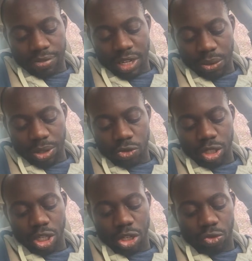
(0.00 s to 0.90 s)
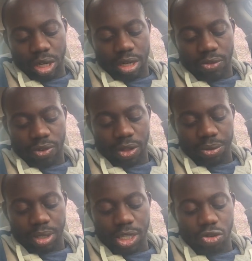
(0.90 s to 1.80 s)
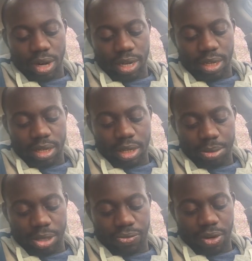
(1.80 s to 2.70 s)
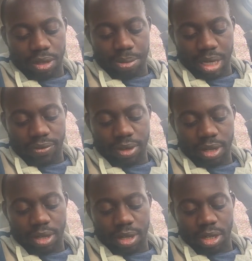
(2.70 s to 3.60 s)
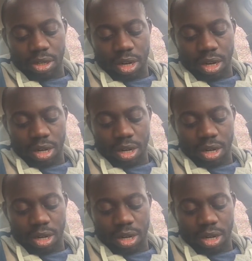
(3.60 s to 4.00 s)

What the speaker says: his father wasn't really a Greek, his father was an Israelite, but his father believed in the